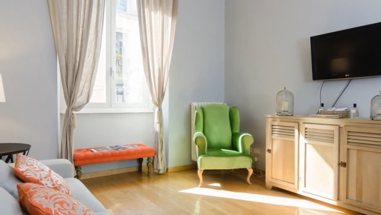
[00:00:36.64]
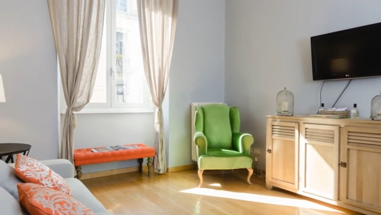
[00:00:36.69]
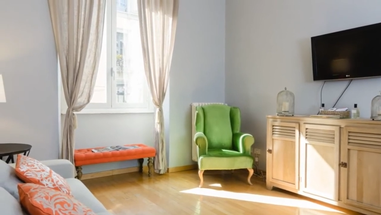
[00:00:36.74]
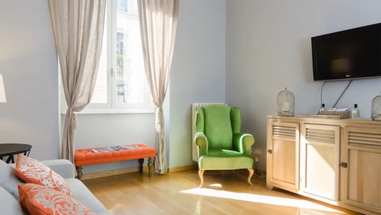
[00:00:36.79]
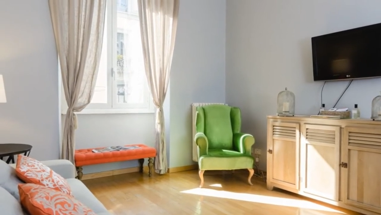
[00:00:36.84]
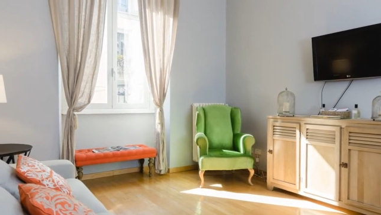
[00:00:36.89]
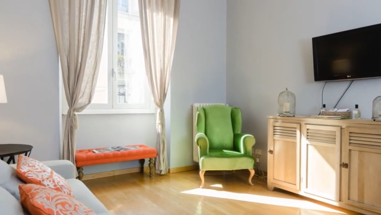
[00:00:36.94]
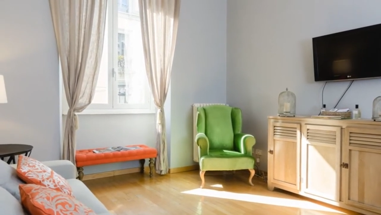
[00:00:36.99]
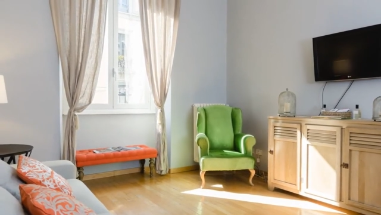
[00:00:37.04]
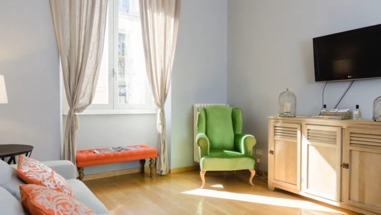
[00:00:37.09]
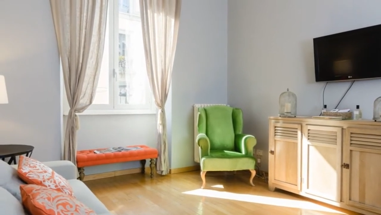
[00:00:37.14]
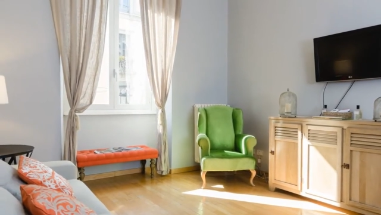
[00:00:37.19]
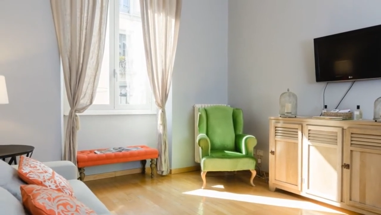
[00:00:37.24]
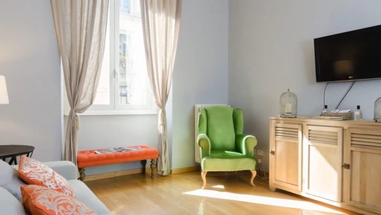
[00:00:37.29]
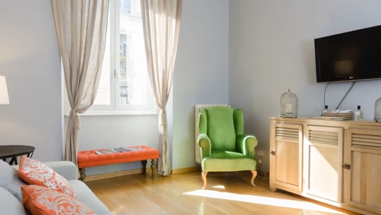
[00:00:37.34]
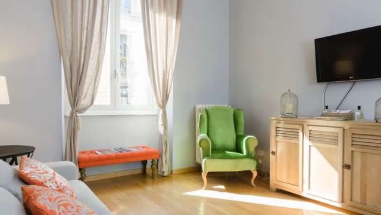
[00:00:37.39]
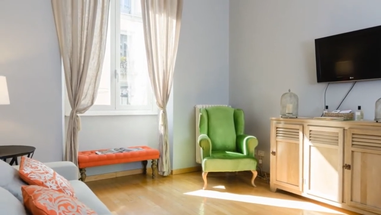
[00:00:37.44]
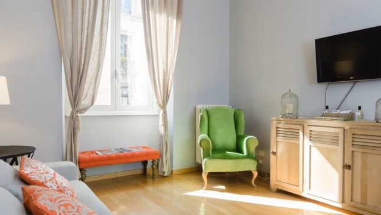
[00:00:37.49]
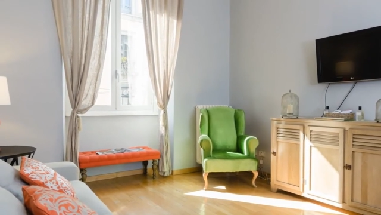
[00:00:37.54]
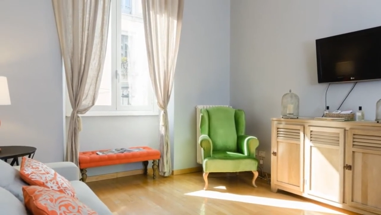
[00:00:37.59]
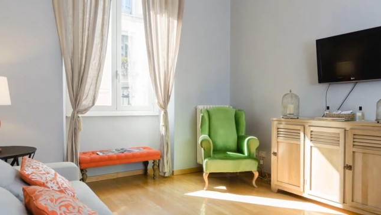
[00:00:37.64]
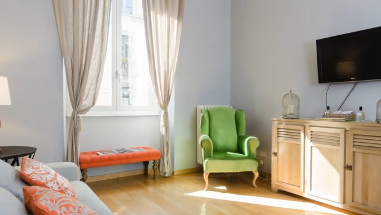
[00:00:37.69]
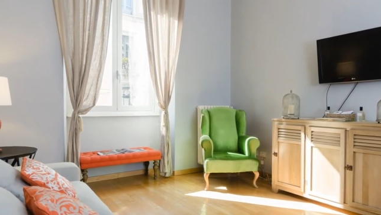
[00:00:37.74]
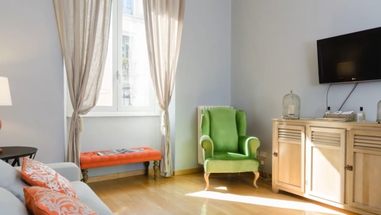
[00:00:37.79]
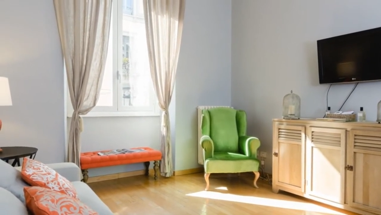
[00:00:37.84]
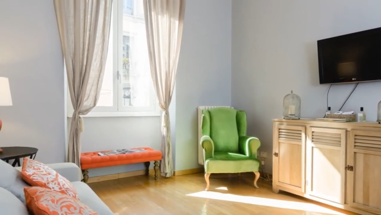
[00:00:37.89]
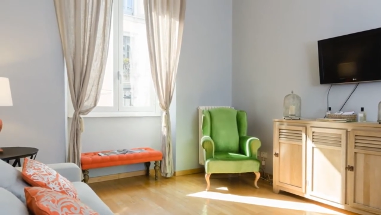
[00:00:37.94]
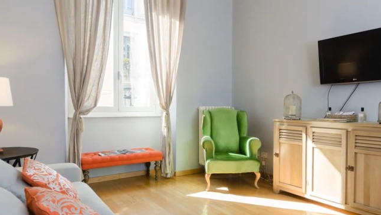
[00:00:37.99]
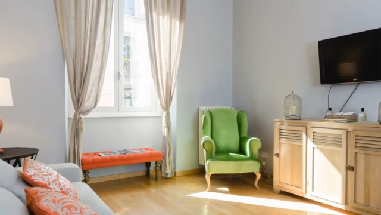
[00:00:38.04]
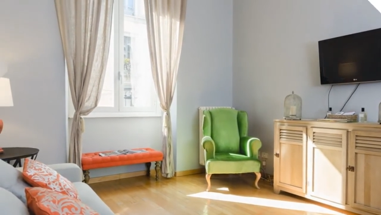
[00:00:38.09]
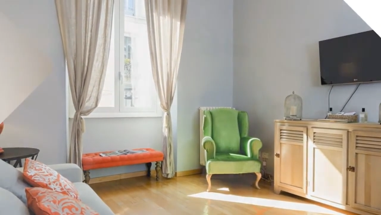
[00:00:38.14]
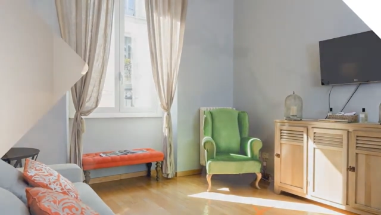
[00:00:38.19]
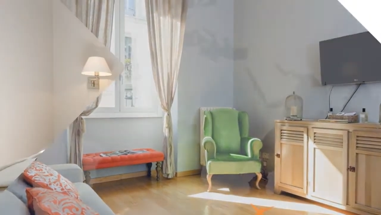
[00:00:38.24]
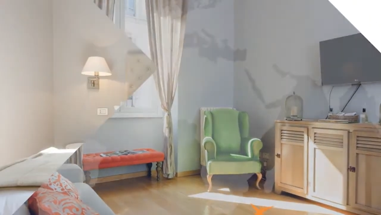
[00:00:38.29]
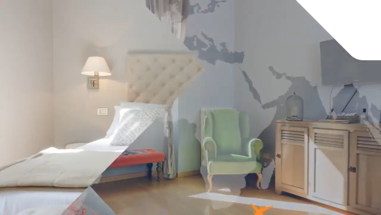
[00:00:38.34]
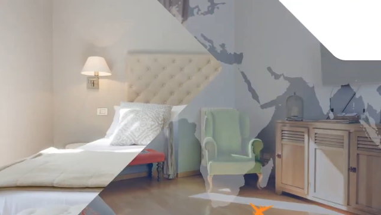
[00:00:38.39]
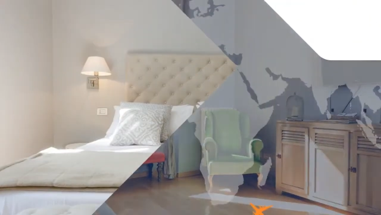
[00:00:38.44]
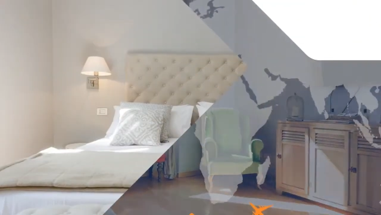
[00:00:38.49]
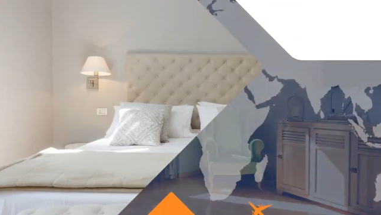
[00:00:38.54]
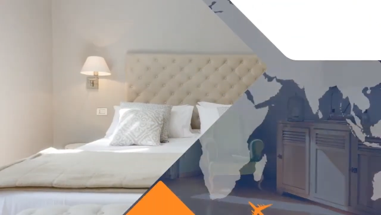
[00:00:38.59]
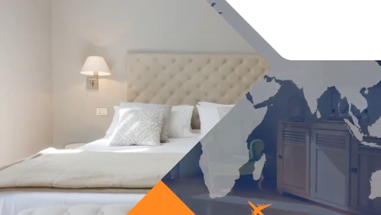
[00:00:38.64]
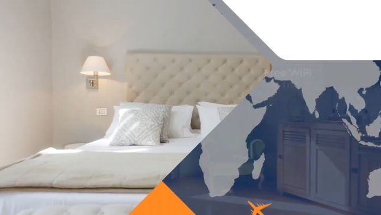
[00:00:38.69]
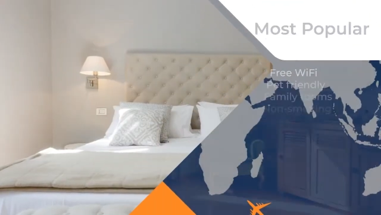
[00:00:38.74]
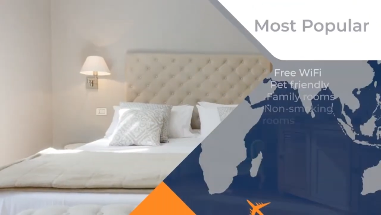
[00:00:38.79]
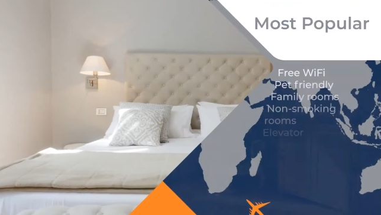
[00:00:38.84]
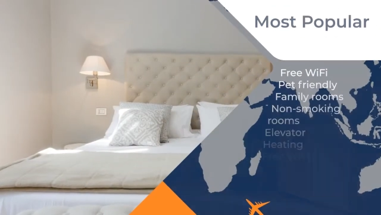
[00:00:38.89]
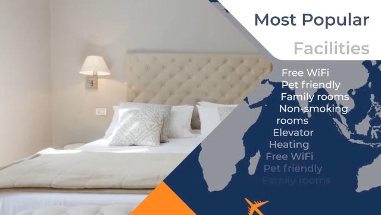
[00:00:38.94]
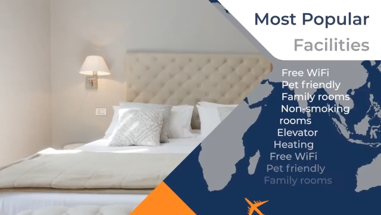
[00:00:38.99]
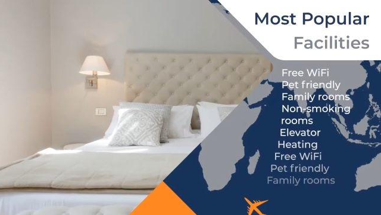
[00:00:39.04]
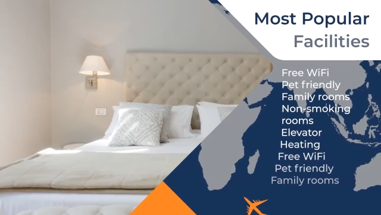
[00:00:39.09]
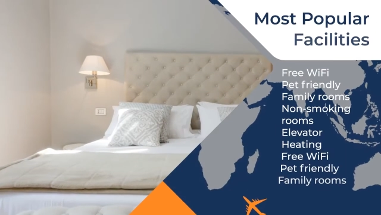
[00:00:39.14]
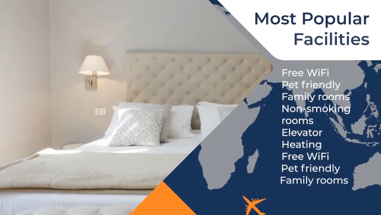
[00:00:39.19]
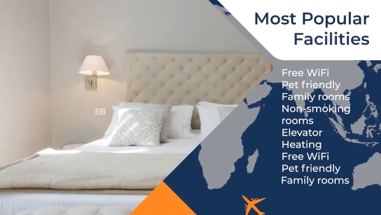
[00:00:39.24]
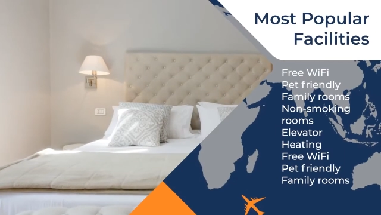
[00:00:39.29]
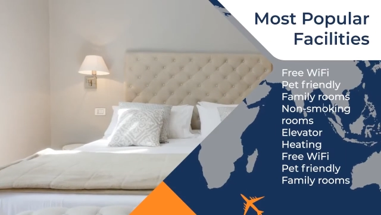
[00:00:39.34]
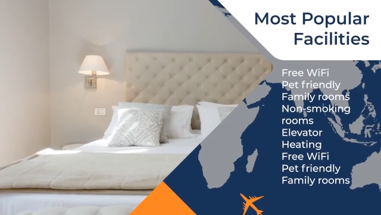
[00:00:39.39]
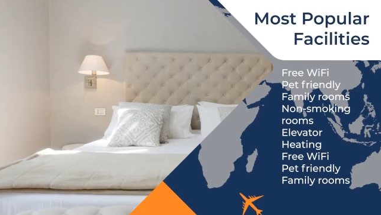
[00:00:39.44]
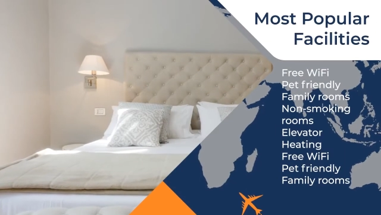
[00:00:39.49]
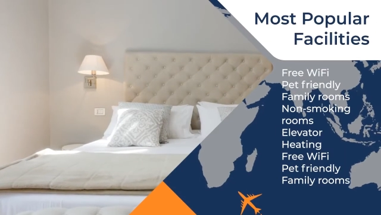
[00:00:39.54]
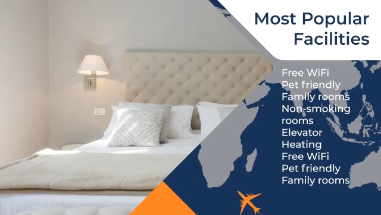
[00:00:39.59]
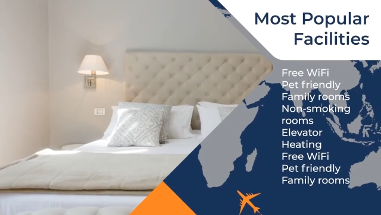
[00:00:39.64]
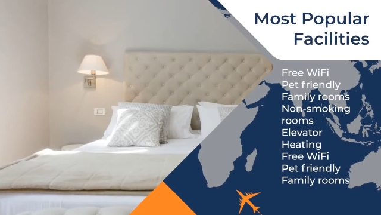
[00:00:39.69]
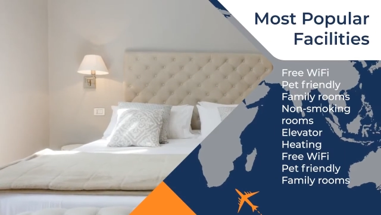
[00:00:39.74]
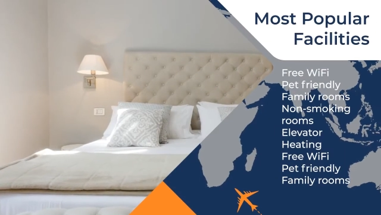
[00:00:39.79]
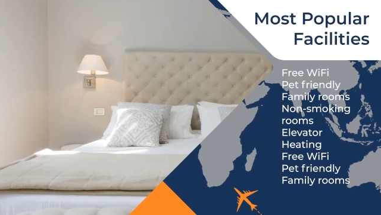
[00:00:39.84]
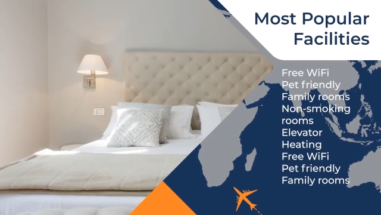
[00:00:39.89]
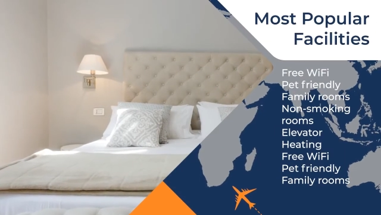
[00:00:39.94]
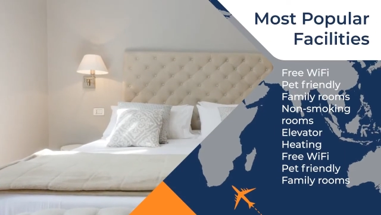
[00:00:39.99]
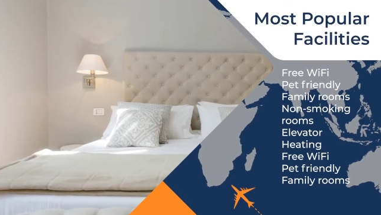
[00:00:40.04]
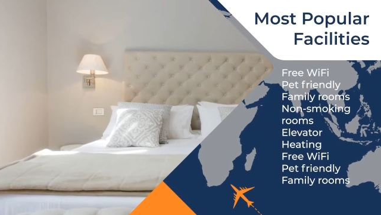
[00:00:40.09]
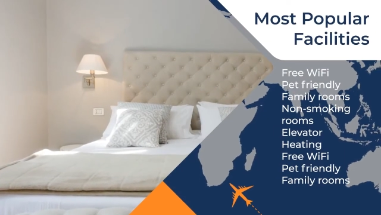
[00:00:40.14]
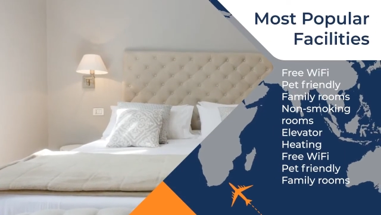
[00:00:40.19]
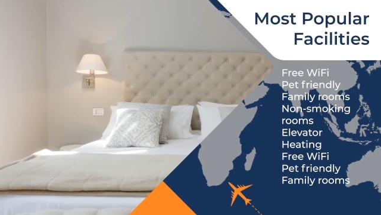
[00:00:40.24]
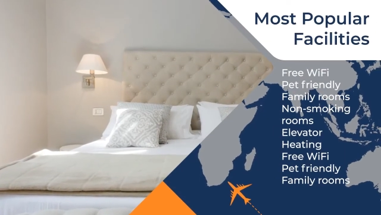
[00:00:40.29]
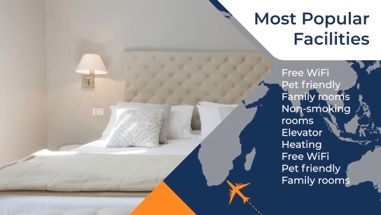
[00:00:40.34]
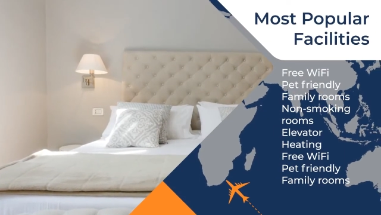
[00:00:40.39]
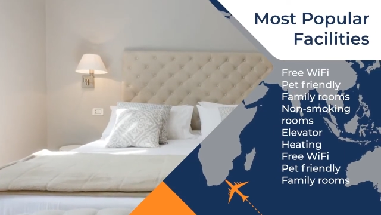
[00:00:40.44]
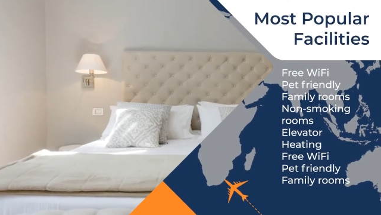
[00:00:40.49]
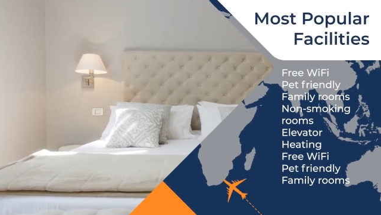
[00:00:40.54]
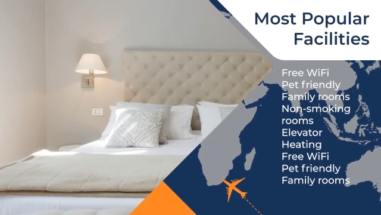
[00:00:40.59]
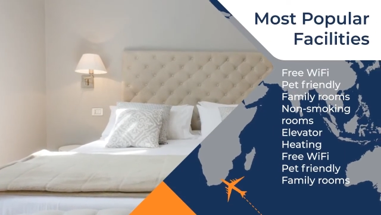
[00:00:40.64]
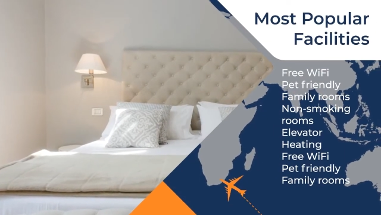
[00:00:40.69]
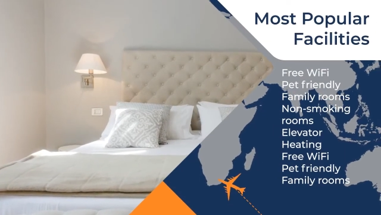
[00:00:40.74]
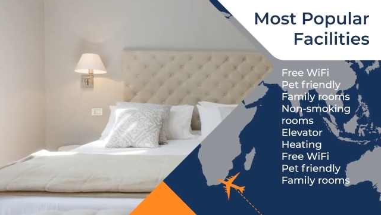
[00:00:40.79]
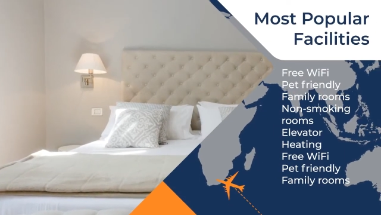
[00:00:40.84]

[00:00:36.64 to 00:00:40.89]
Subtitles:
[unreadable: no face in view]